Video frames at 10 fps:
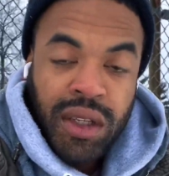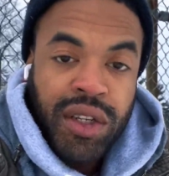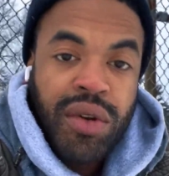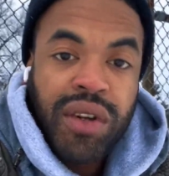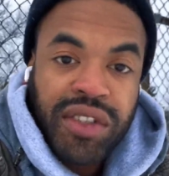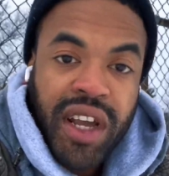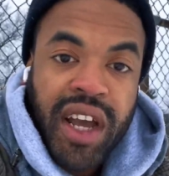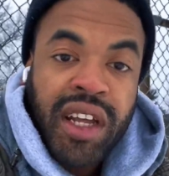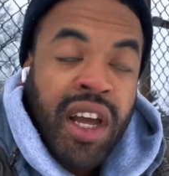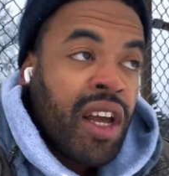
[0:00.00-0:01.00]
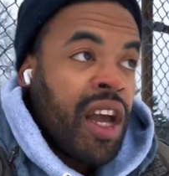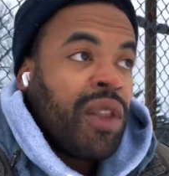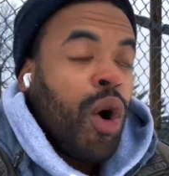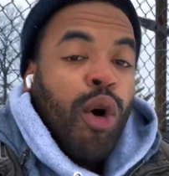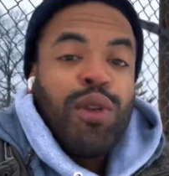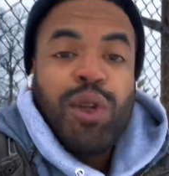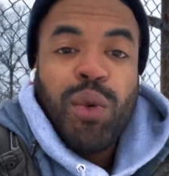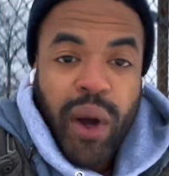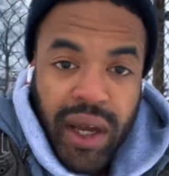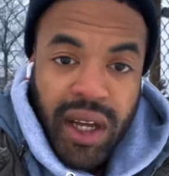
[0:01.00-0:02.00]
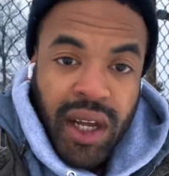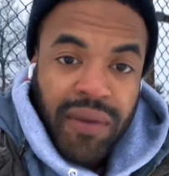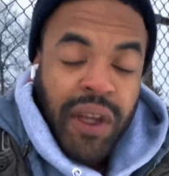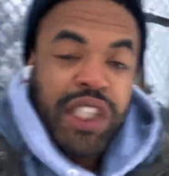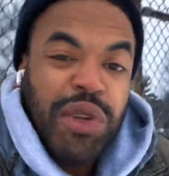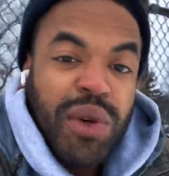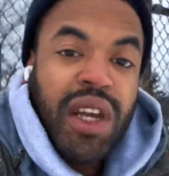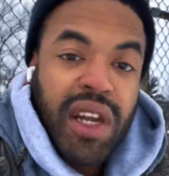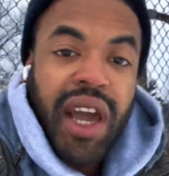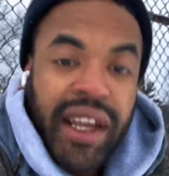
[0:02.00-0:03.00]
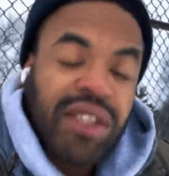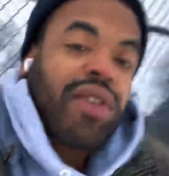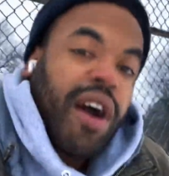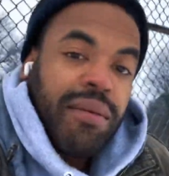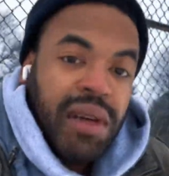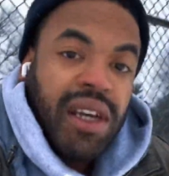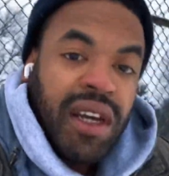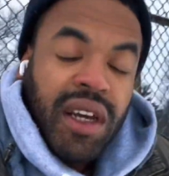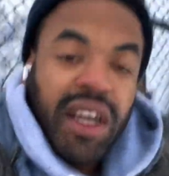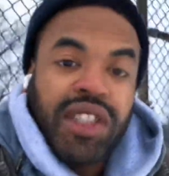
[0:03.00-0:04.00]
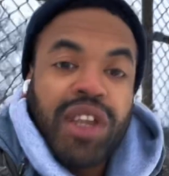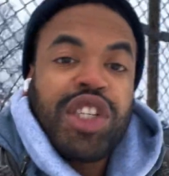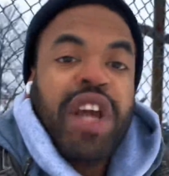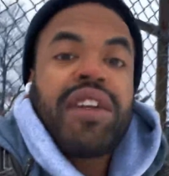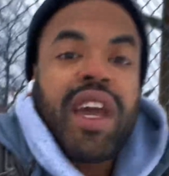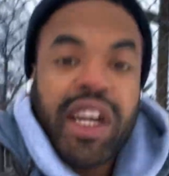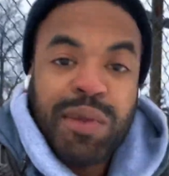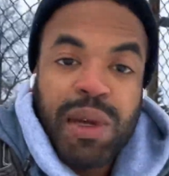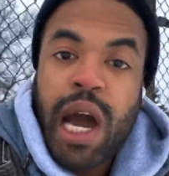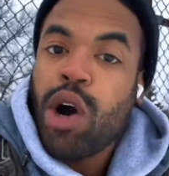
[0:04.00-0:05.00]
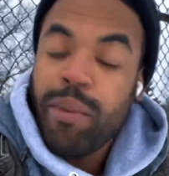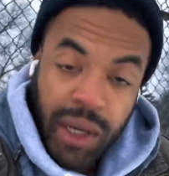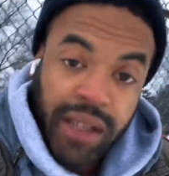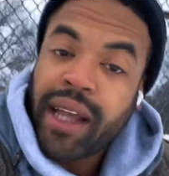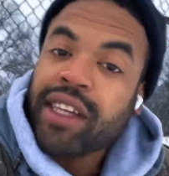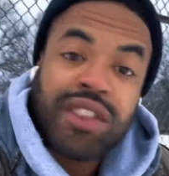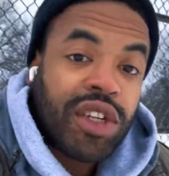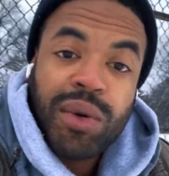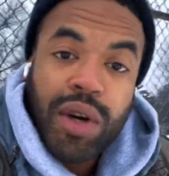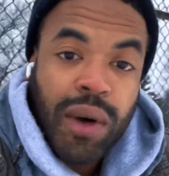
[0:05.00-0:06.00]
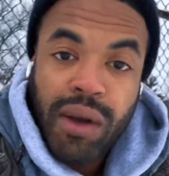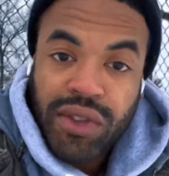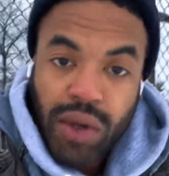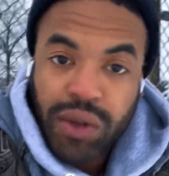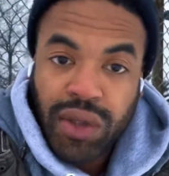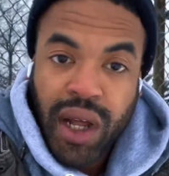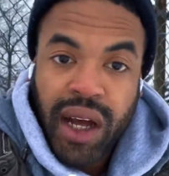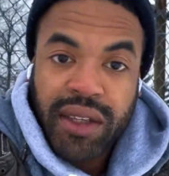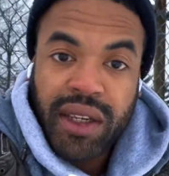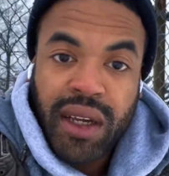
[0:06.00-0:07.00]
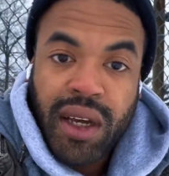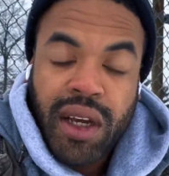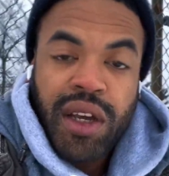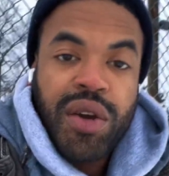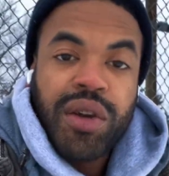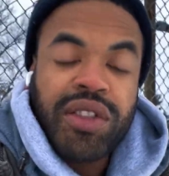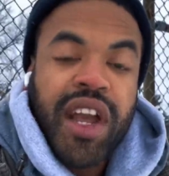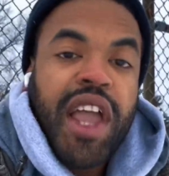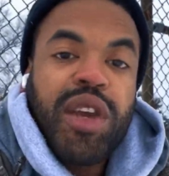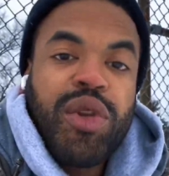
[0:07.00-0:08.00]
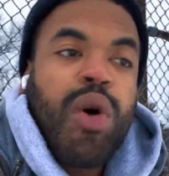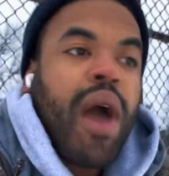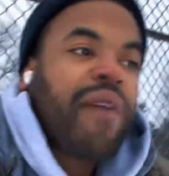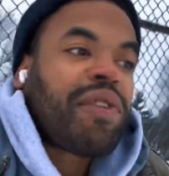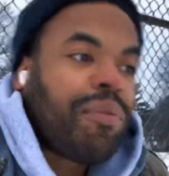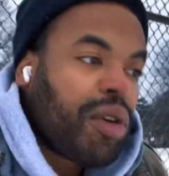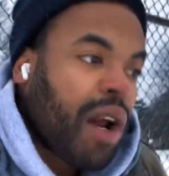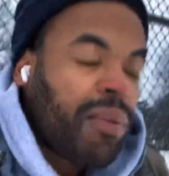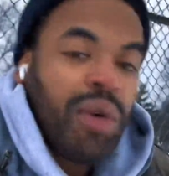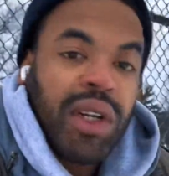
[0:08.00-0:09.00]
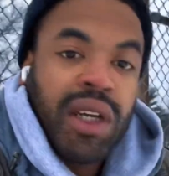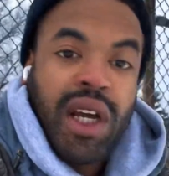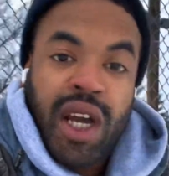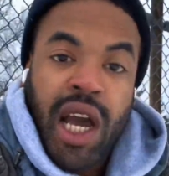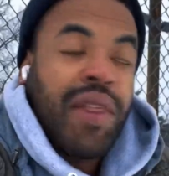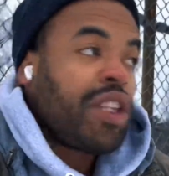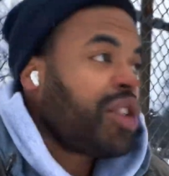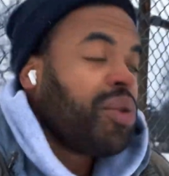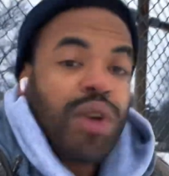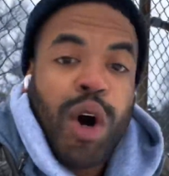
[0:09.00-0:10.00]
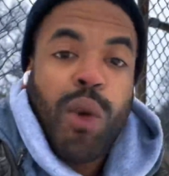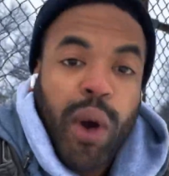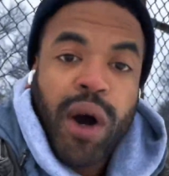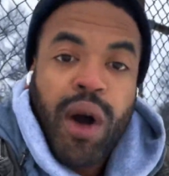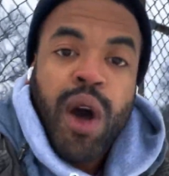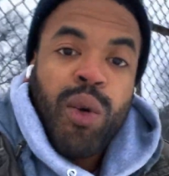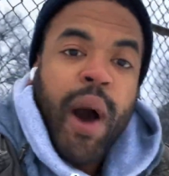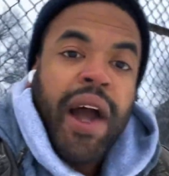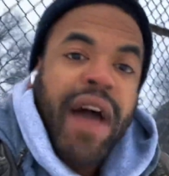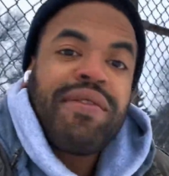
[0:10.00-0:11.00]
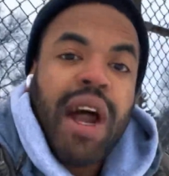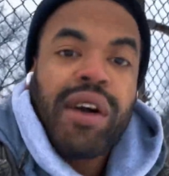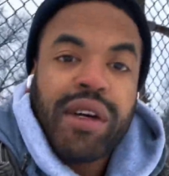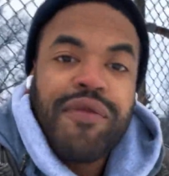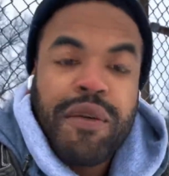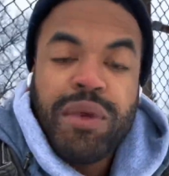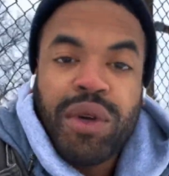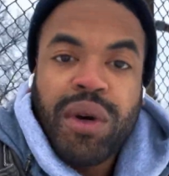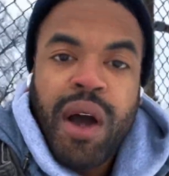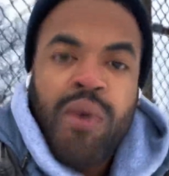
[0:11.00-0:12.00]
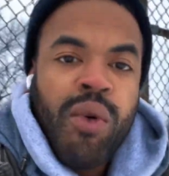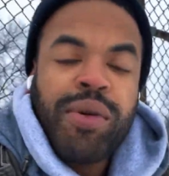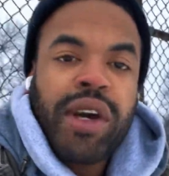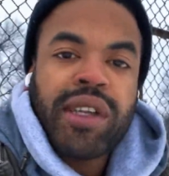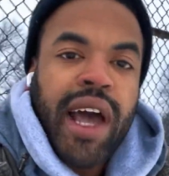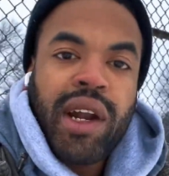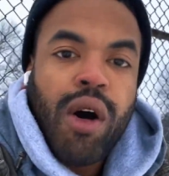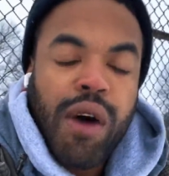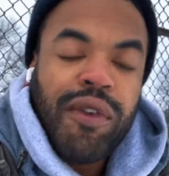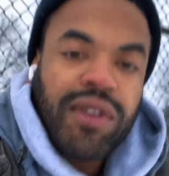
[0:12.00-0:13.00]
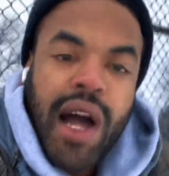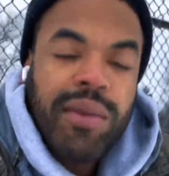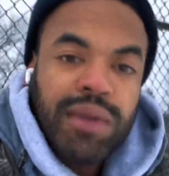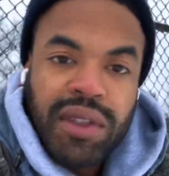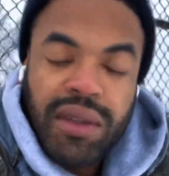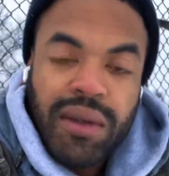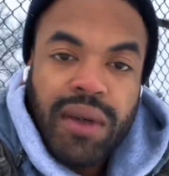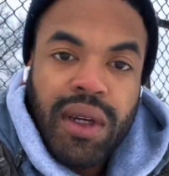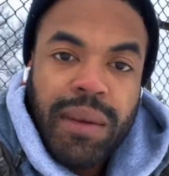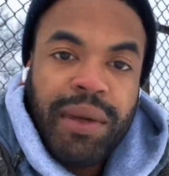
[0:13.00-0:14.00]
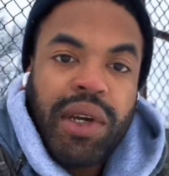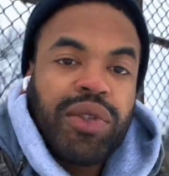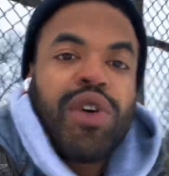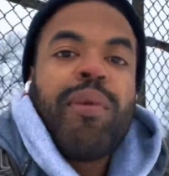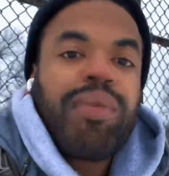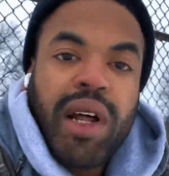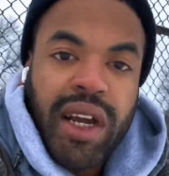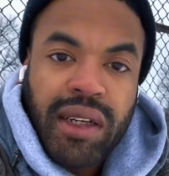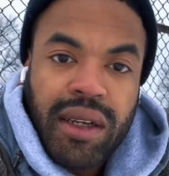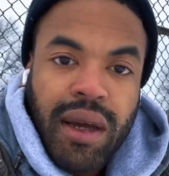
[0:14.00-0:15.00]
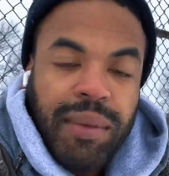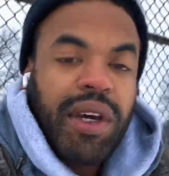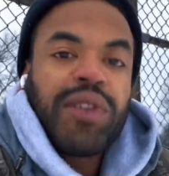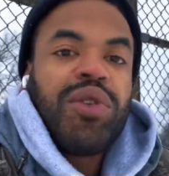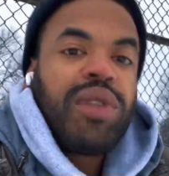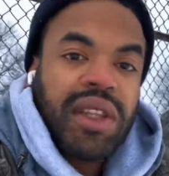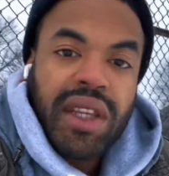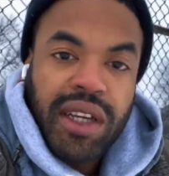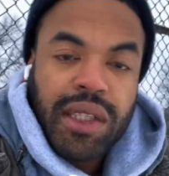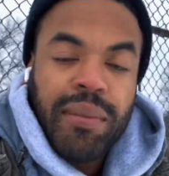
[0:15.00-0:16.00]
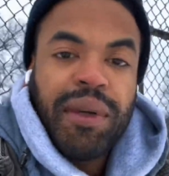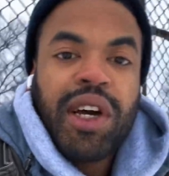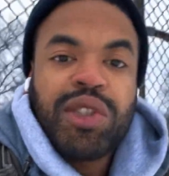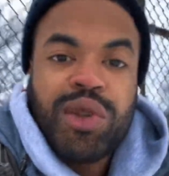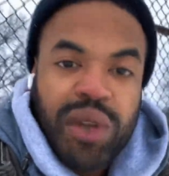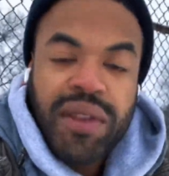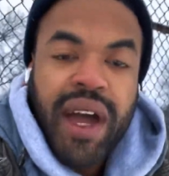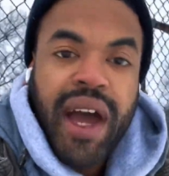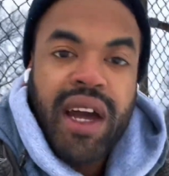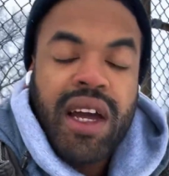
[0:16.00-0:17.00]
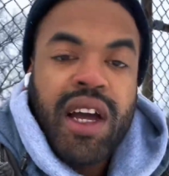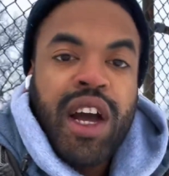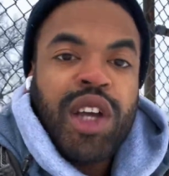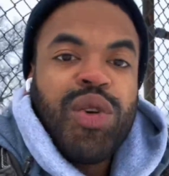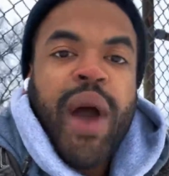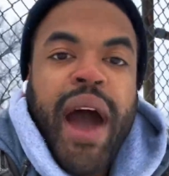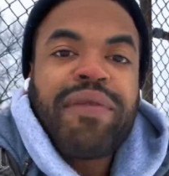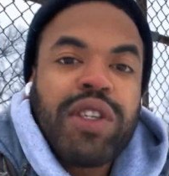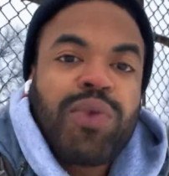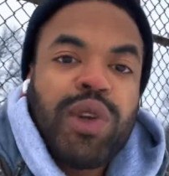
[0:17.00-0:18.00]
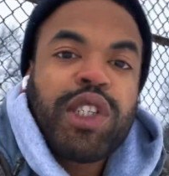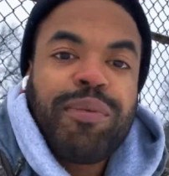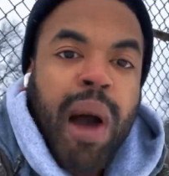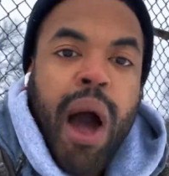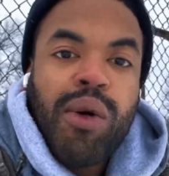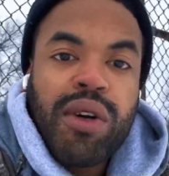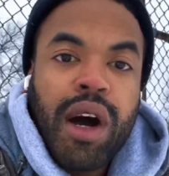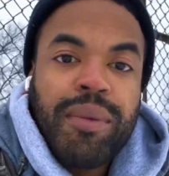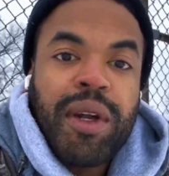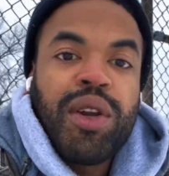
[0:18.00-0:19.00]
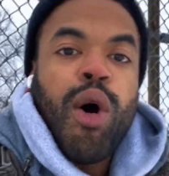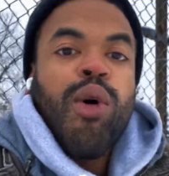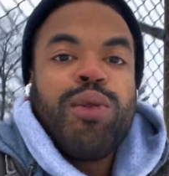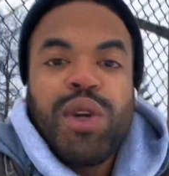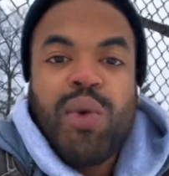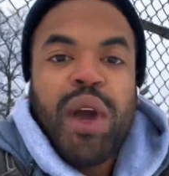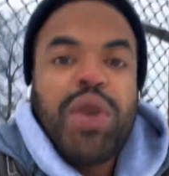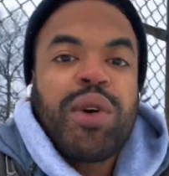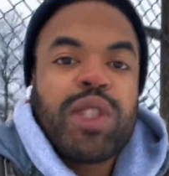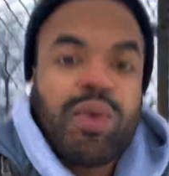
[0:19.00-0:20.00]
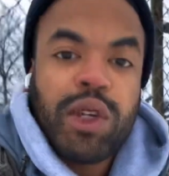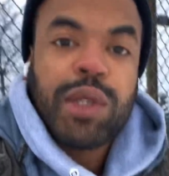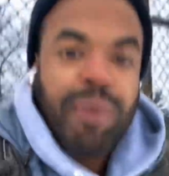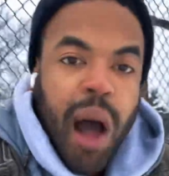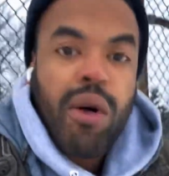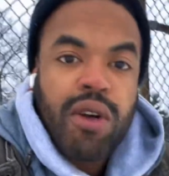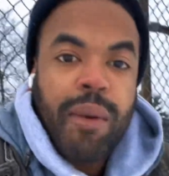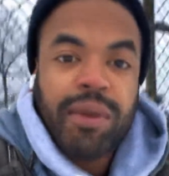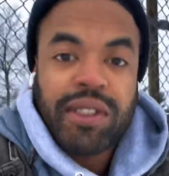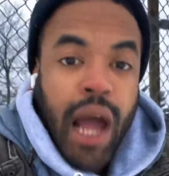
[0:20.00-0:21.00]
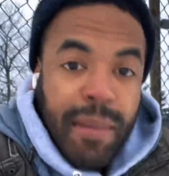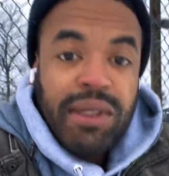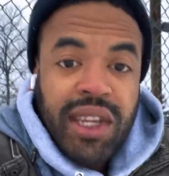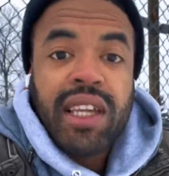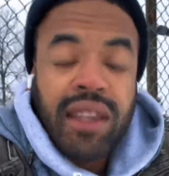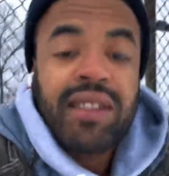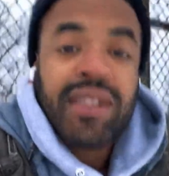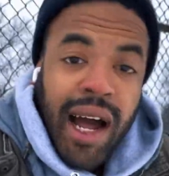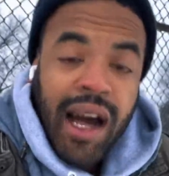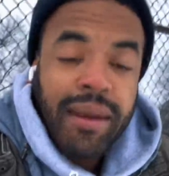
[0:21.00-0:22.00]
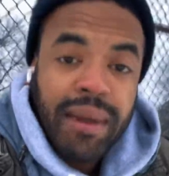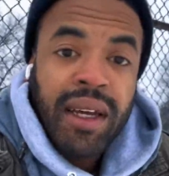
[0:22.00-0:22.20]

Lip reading: Do you understand? And the only way that she would get an answer out of me is that she had to catch me out, because I still will go out and socialize. You understand? You don't have to put up with it. And then she'll go, well, why haven't I heard from you? Well, because I had an awful time with you. Because you complained. Because you did this. Because you did that. You have to switch the power up. And the only way you can switch the power up is say, I'm going to take this time